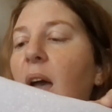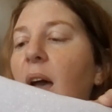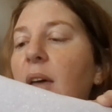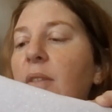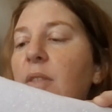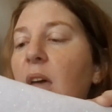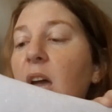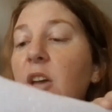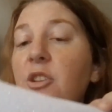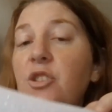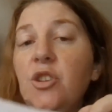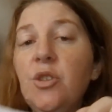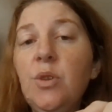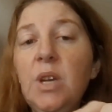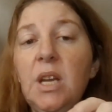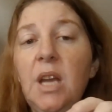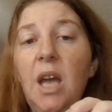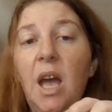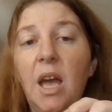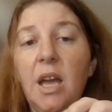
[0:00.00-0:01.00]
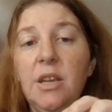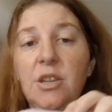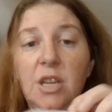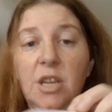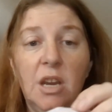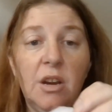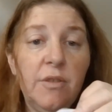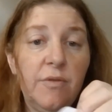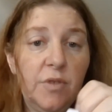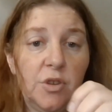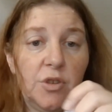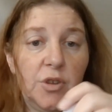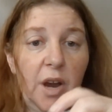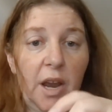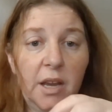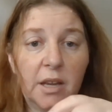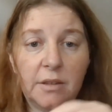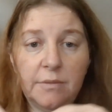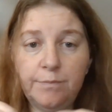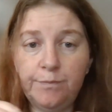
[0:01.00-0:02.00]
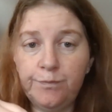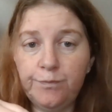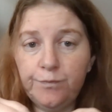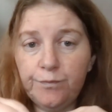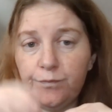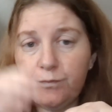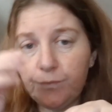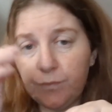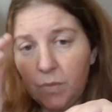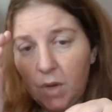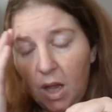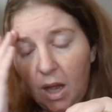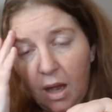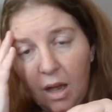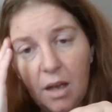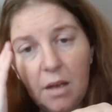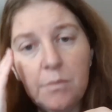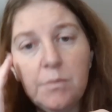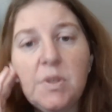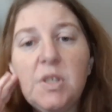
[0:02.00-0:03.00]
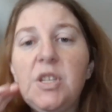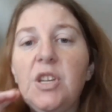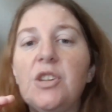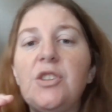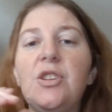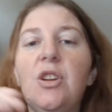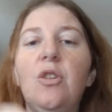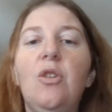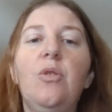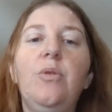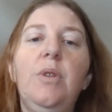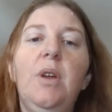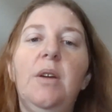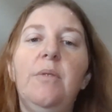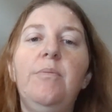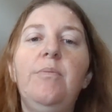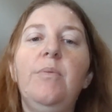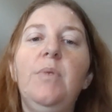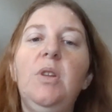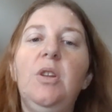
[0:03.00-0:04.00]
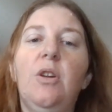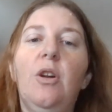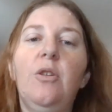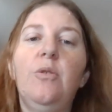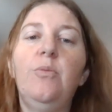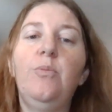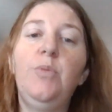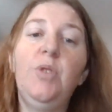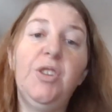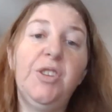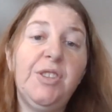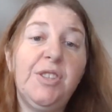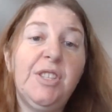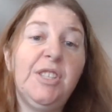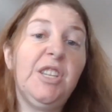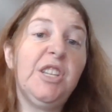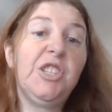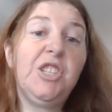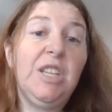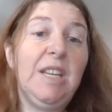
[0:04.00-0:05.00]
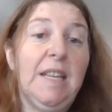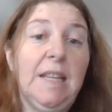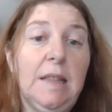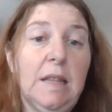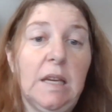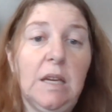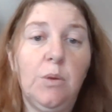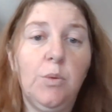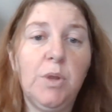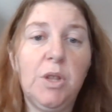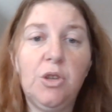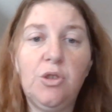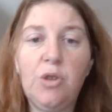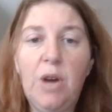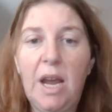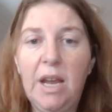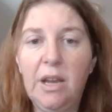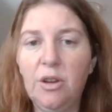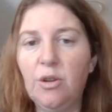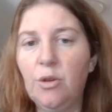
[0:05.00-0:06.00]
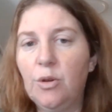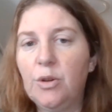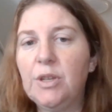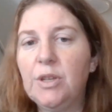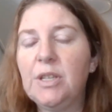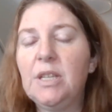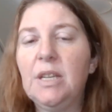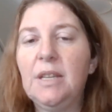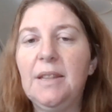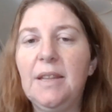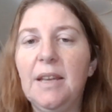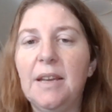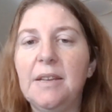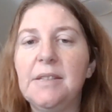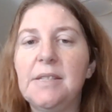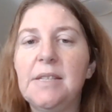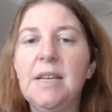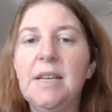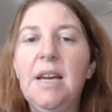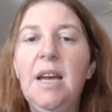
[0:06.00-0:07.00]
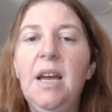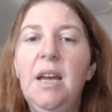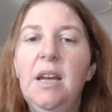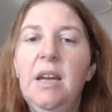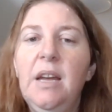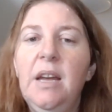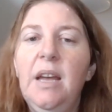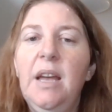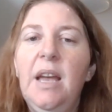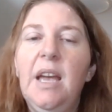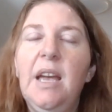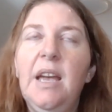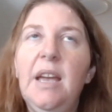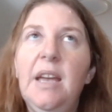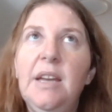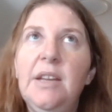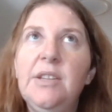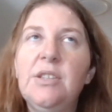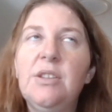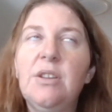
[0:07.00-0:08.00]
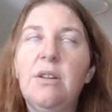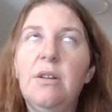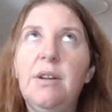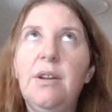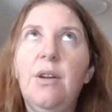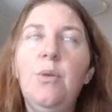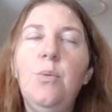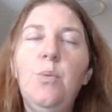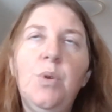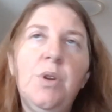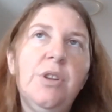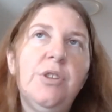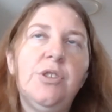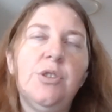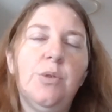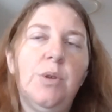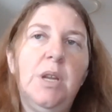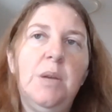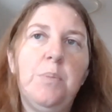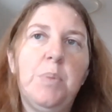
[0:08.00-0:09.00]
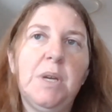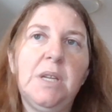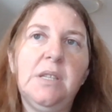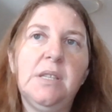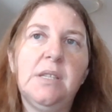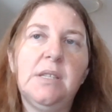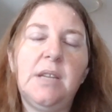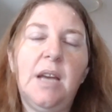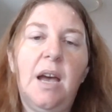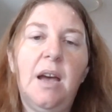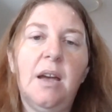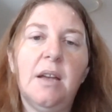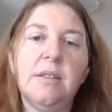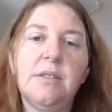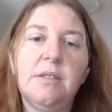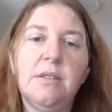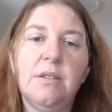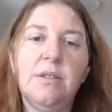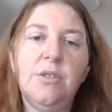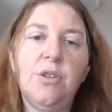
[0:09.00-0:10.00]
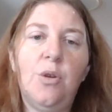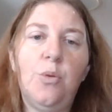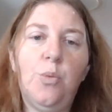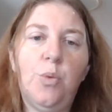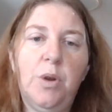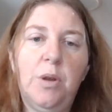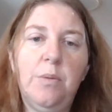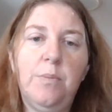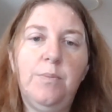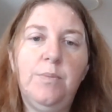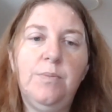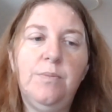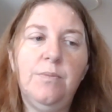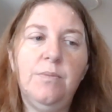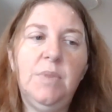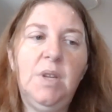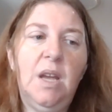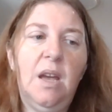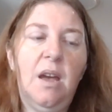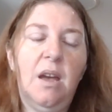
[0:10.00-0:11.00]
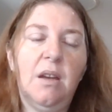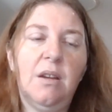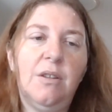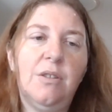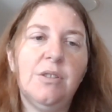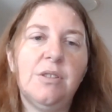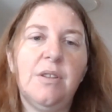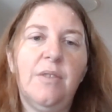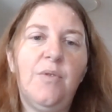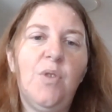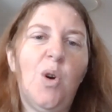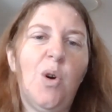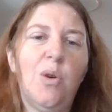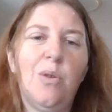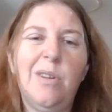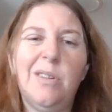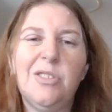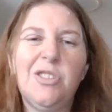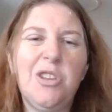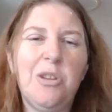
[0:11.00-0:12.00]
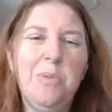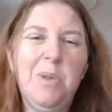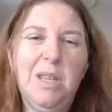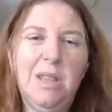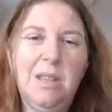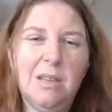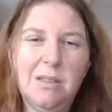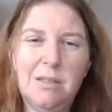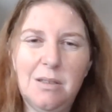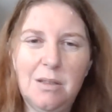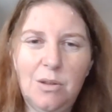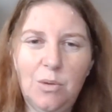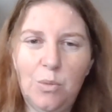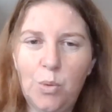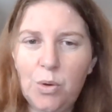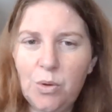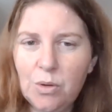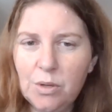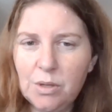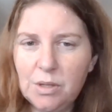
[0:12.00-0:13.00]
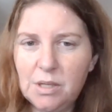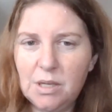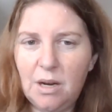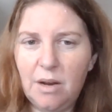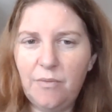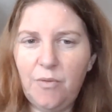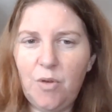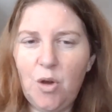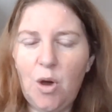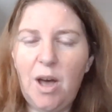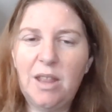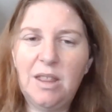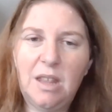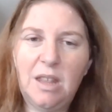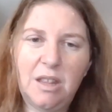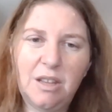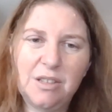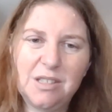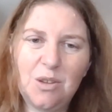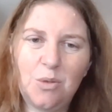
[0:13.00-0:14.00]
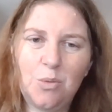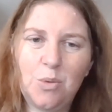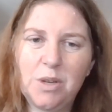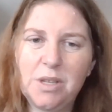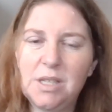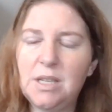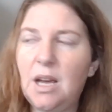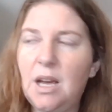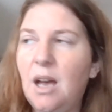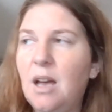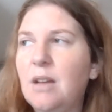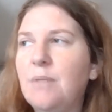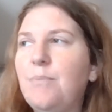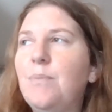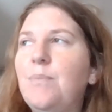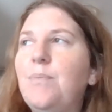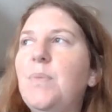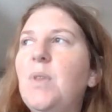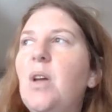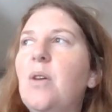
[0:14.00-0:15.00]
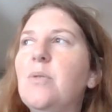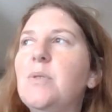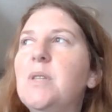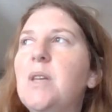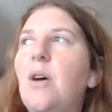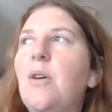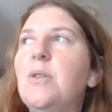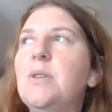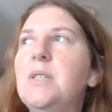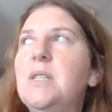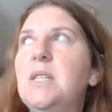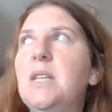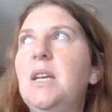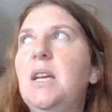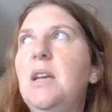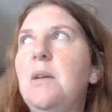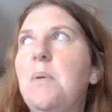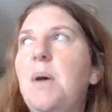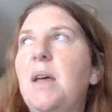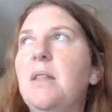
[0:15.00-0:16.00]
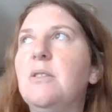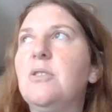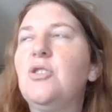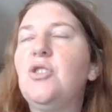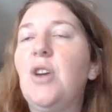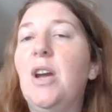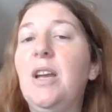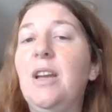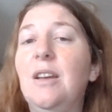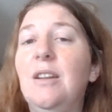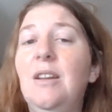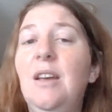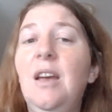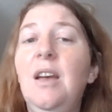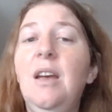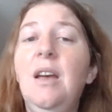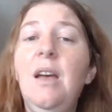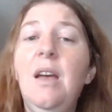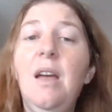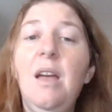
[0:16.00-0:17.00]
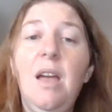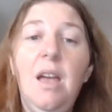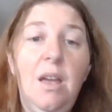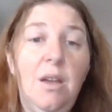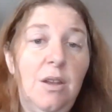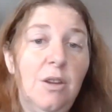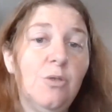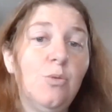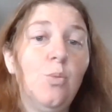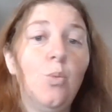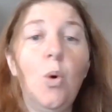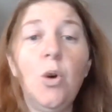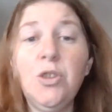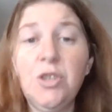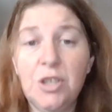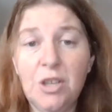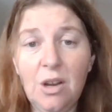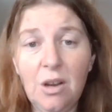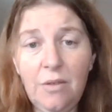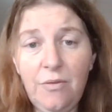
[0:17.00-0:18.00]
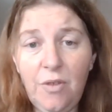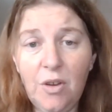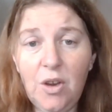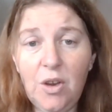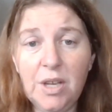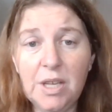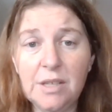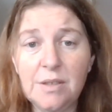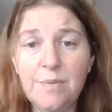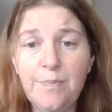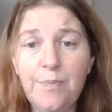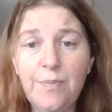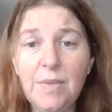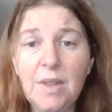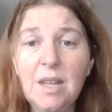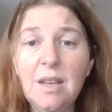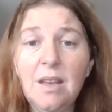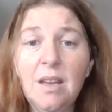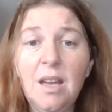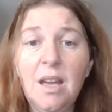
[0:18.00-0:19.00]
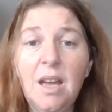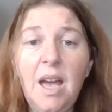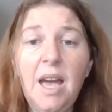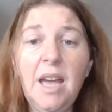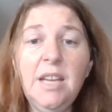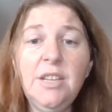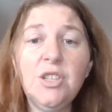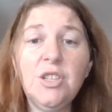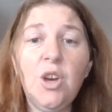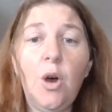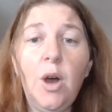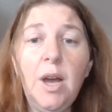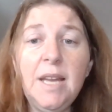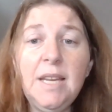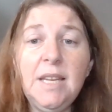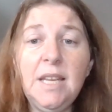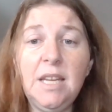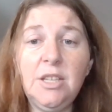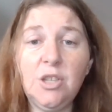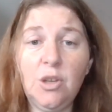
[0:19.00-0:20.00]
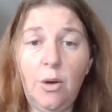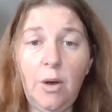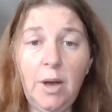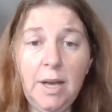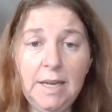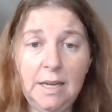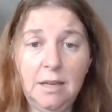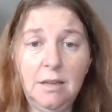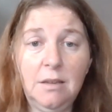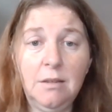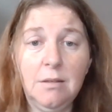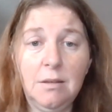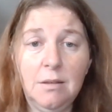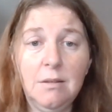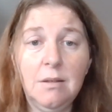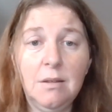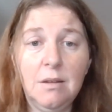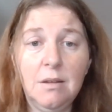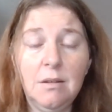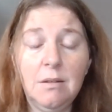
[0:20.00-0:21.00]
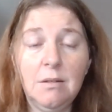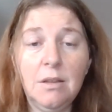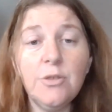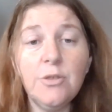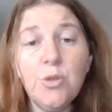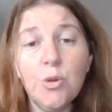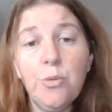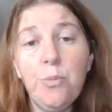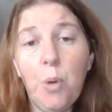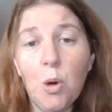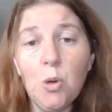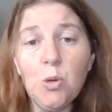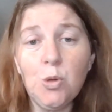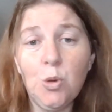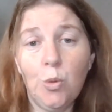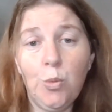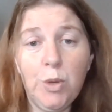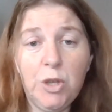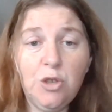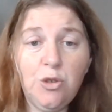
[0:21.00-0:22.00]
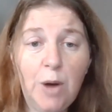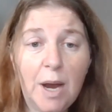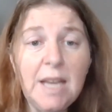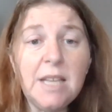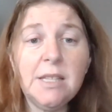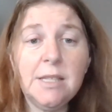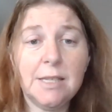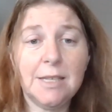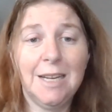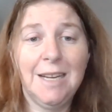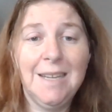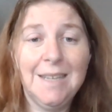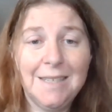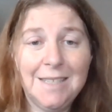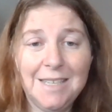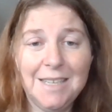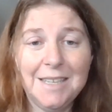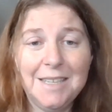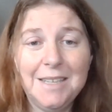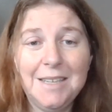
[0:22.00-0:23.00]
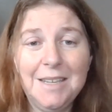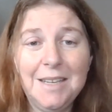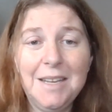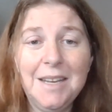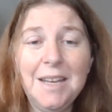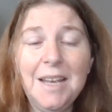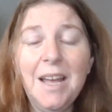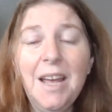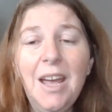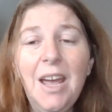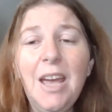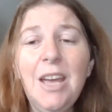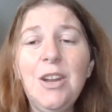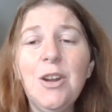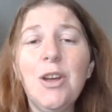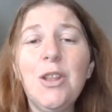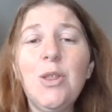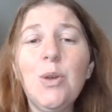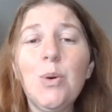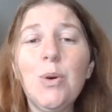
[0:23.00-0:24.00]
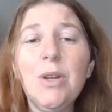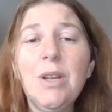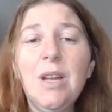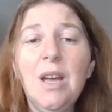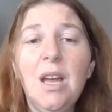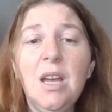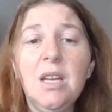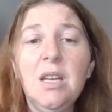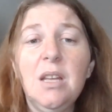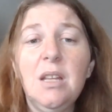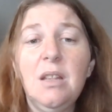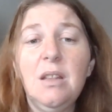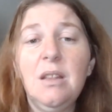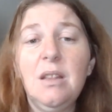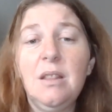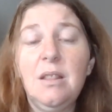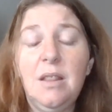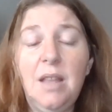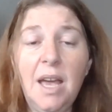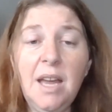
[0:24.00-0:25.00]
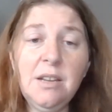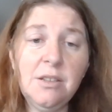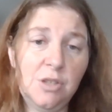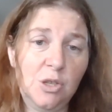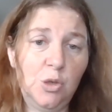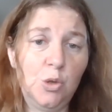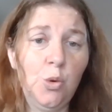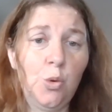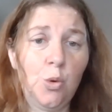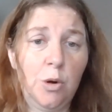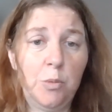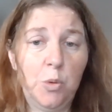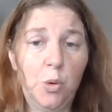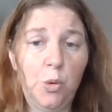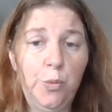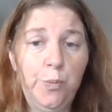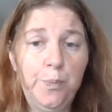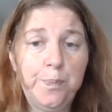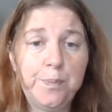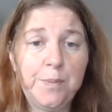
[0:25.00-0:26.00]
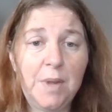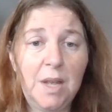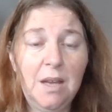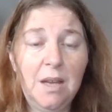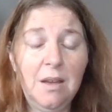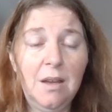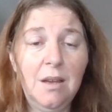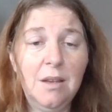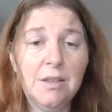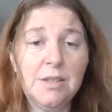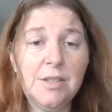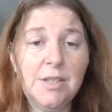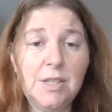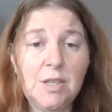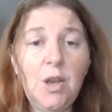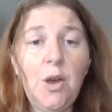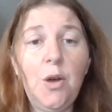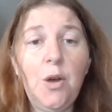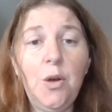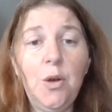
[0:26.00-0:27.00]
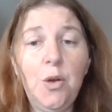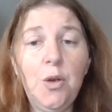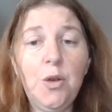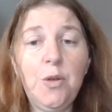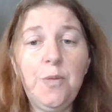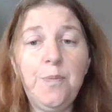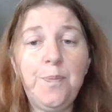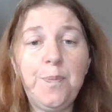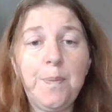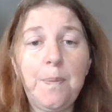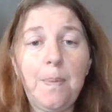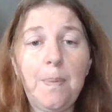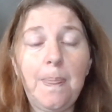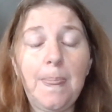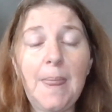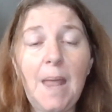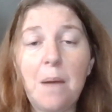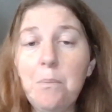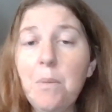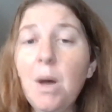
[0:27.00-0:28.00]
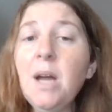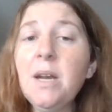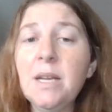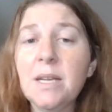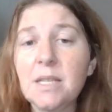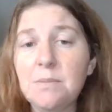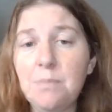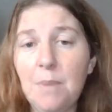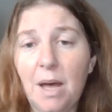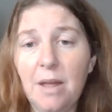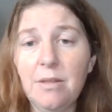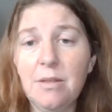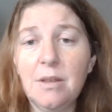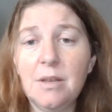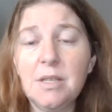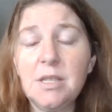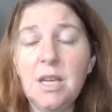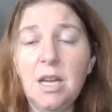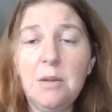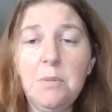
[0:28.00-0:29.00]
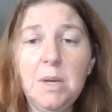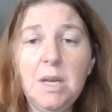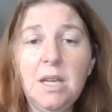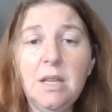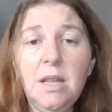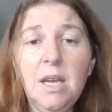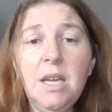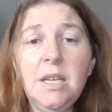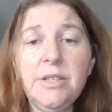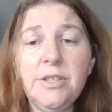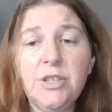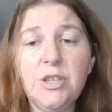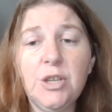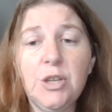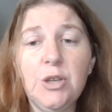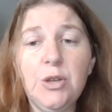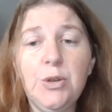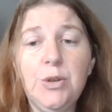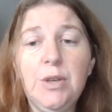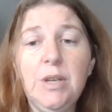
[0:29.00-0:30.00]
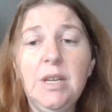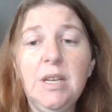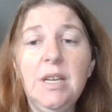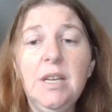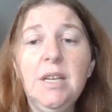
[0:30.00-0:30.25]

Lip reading: And they're doing a Year of the Dragon stitch along there. You know, you just stitch anything with the dragon on it and things. And I don't want to do any big starts. I don't want to, because I've got so many things in the works and I've got other things I want to start. I was thinking about this dragon, and what did I find? A tiny little bottle with dragons in it. And I thought, that is adorable. So my next month is going to be these two